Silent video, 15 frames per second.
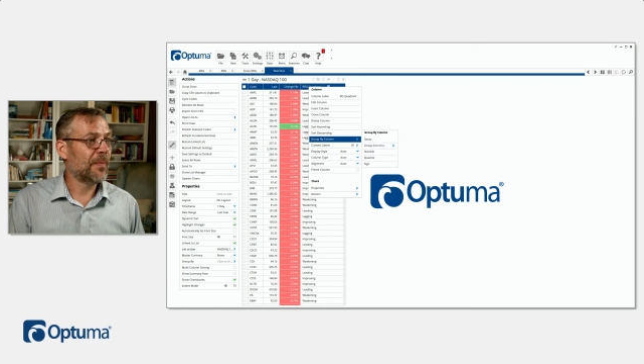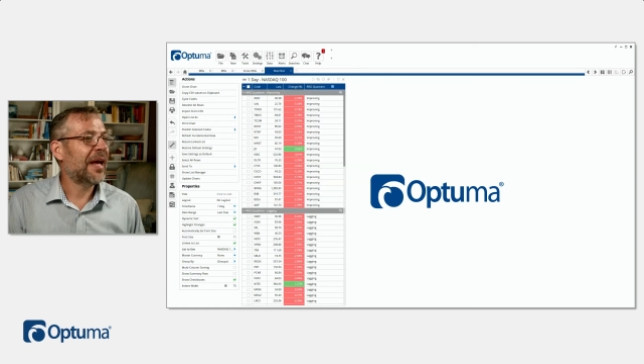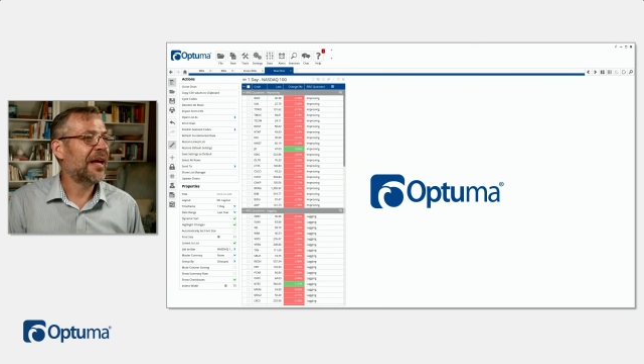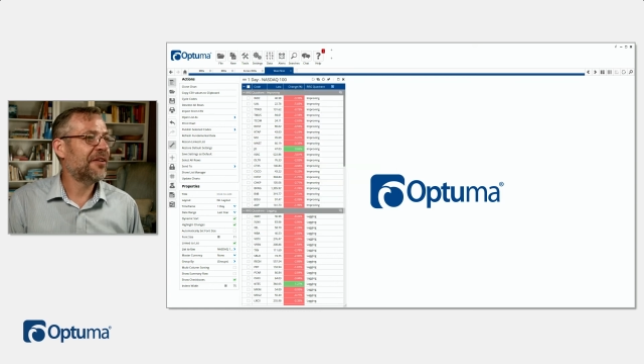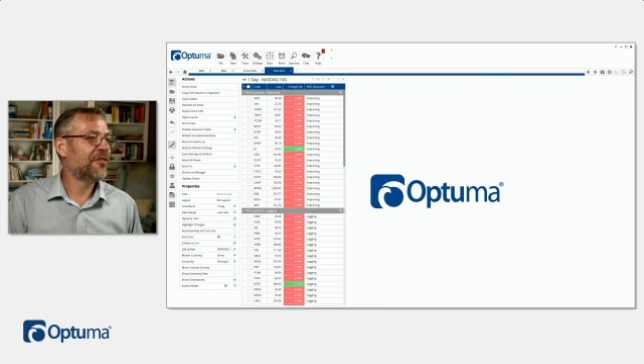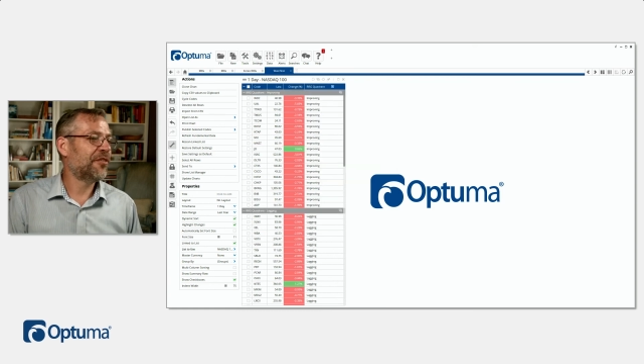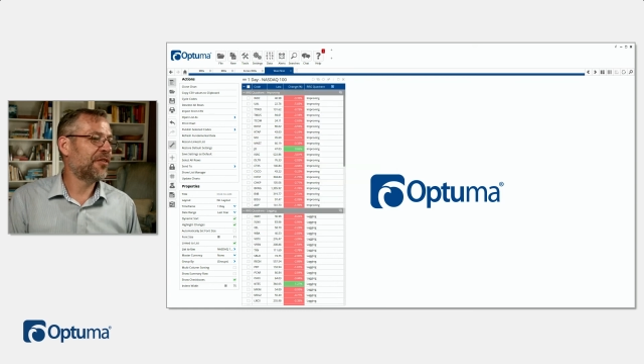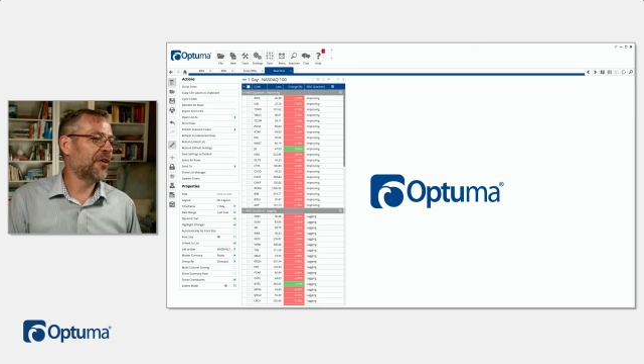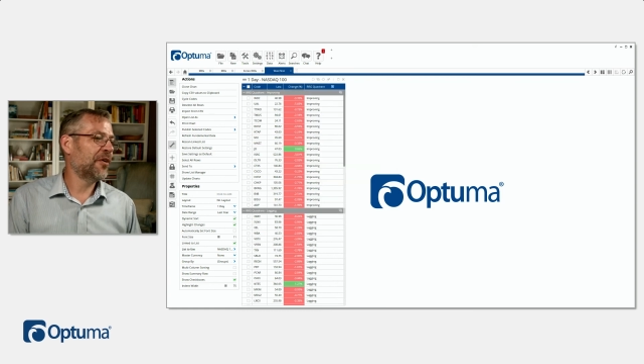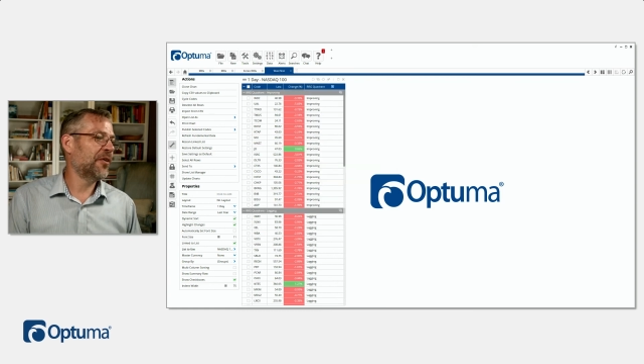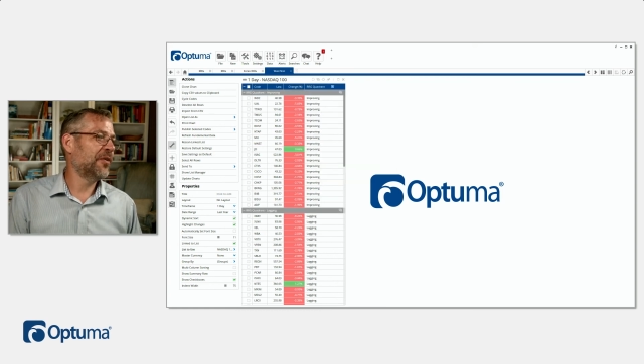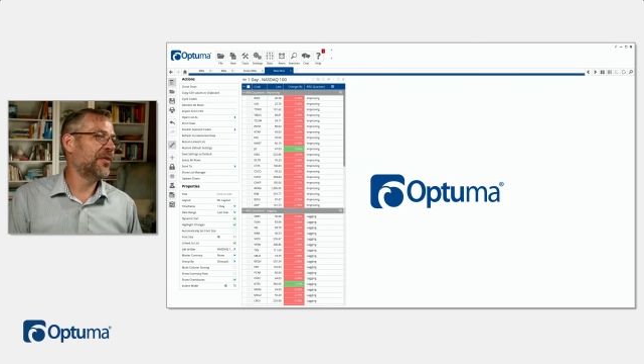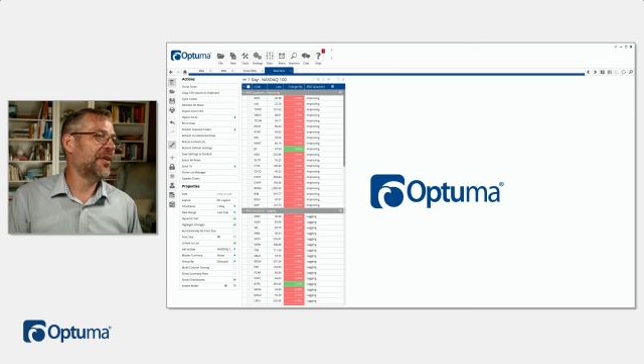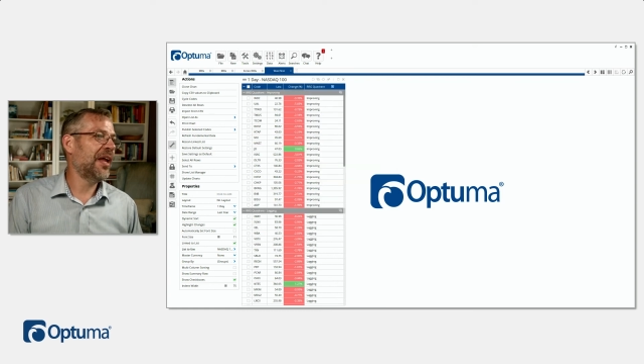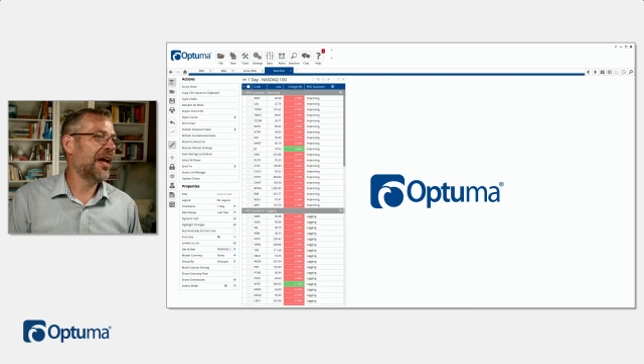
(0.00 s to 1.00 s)
And
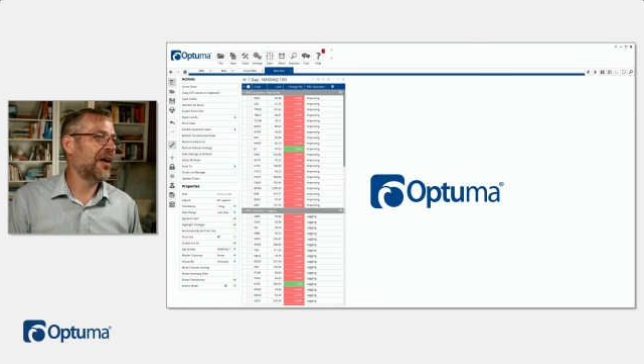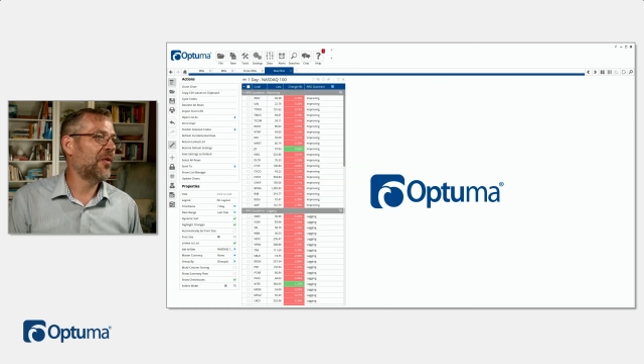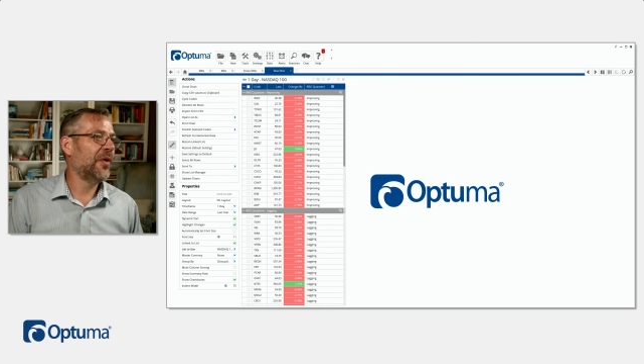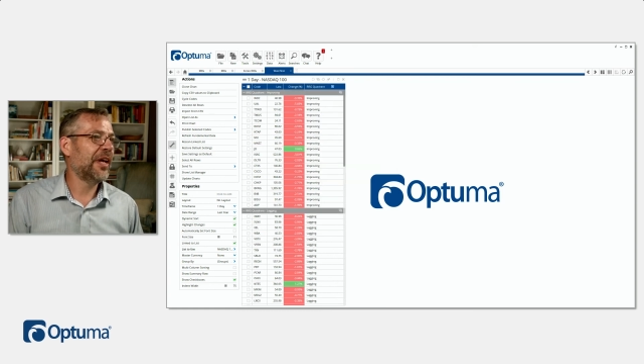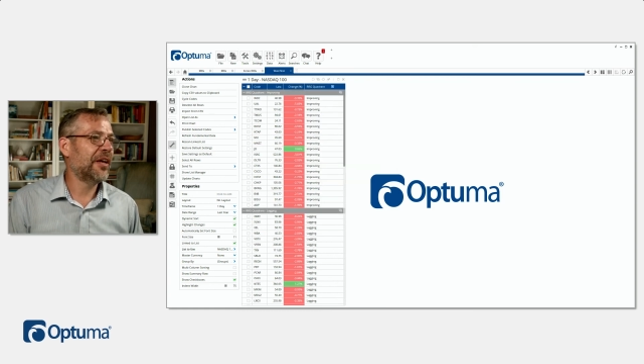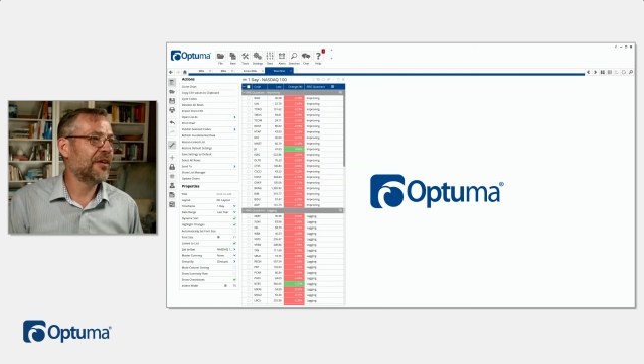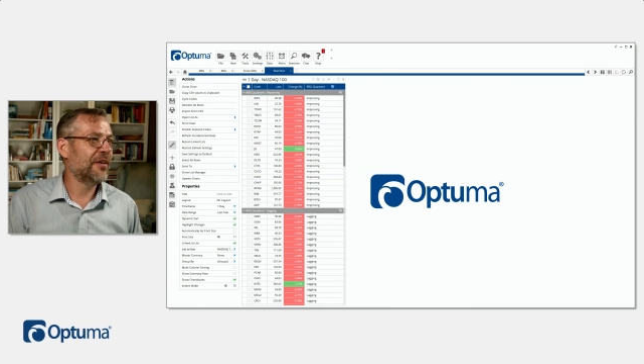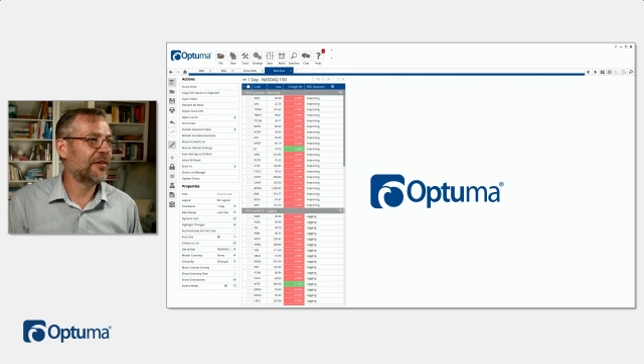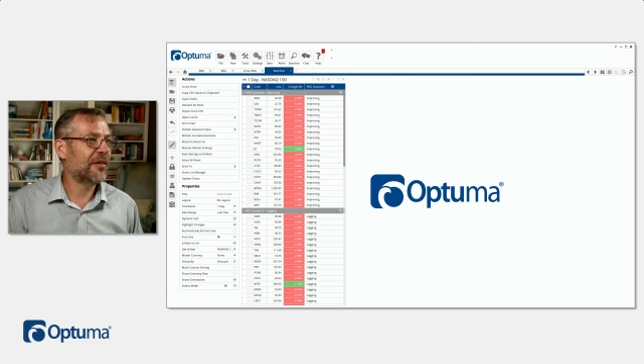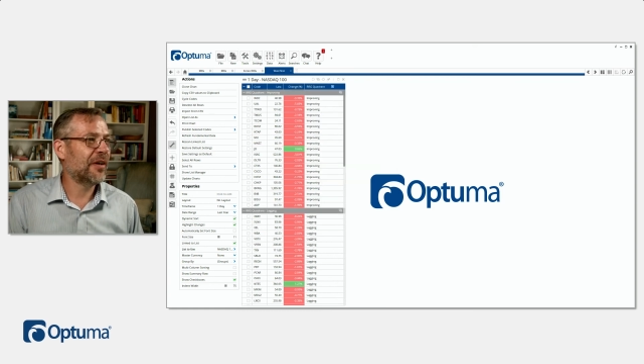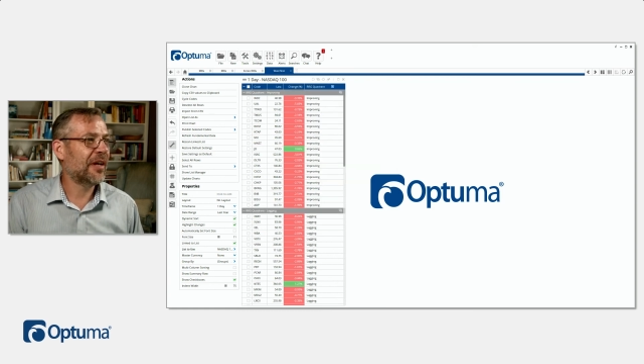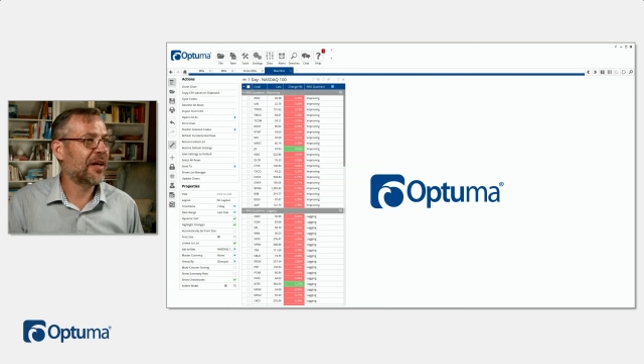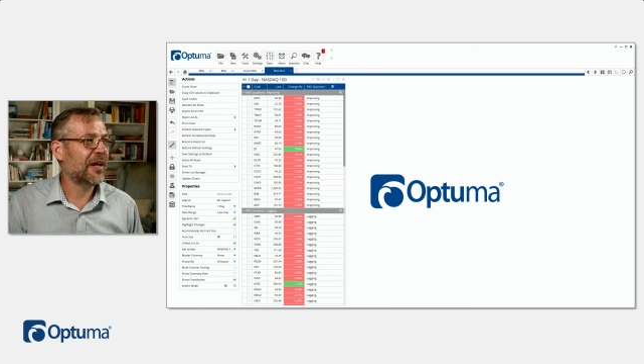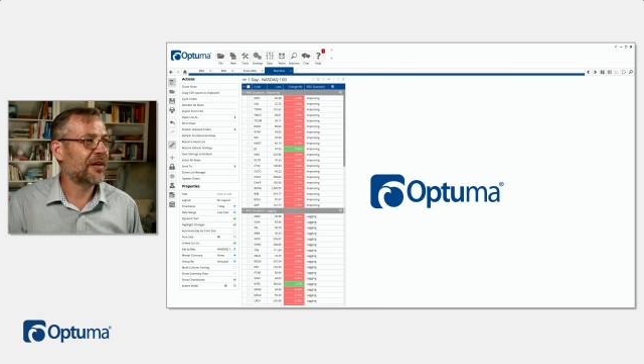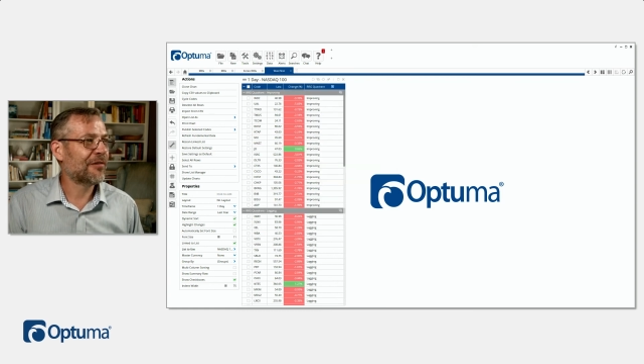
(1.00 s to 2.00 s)
so now we can
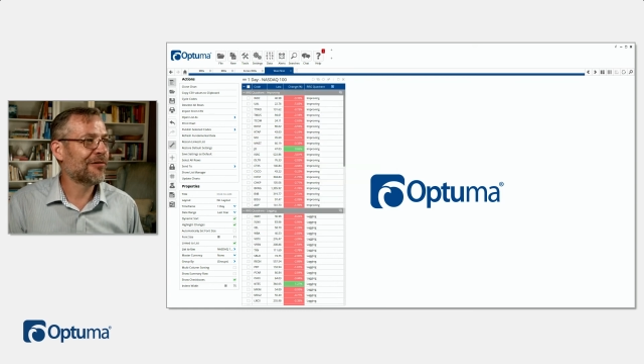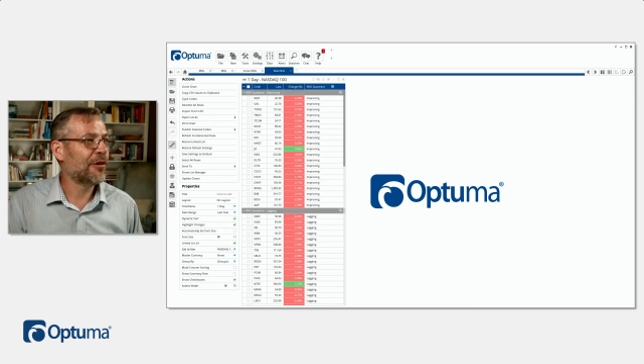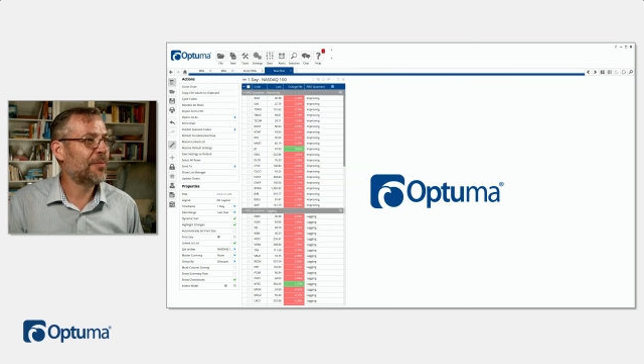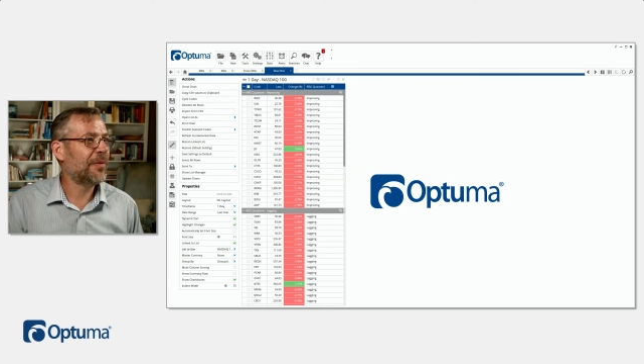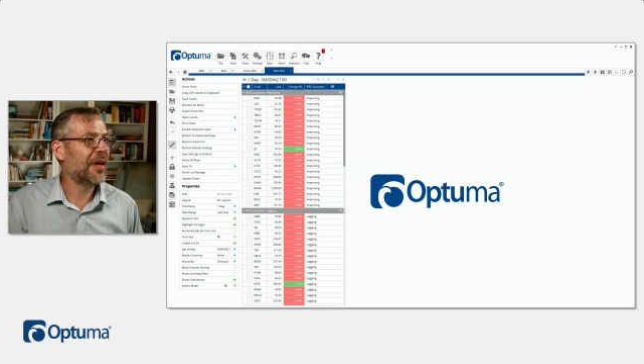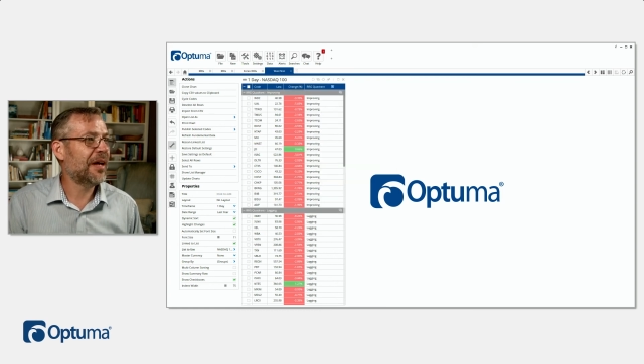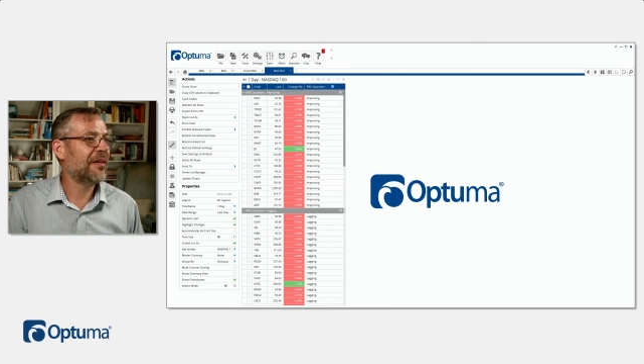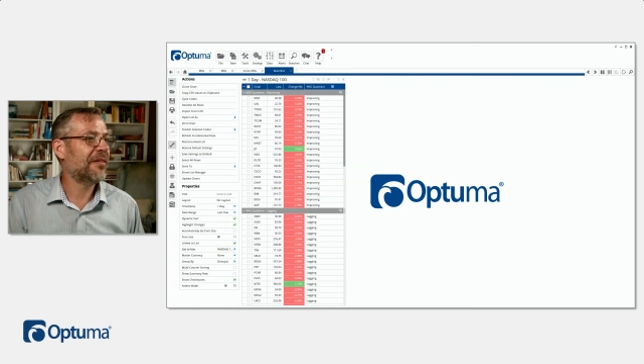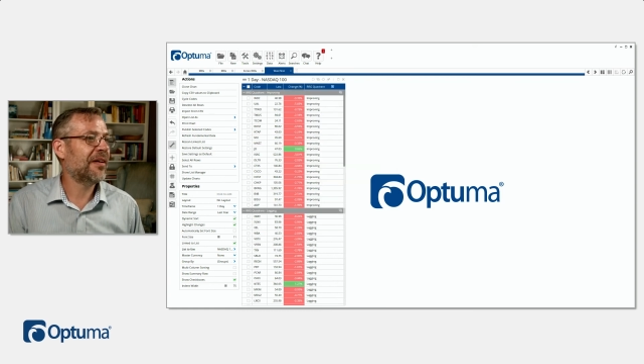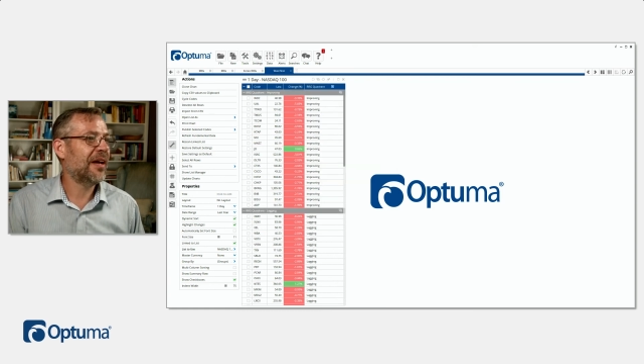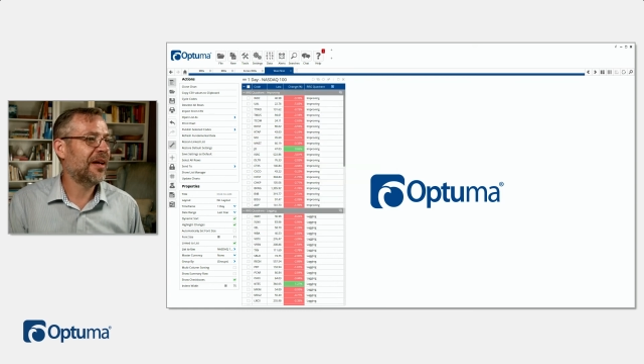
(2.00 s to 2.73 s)
group that,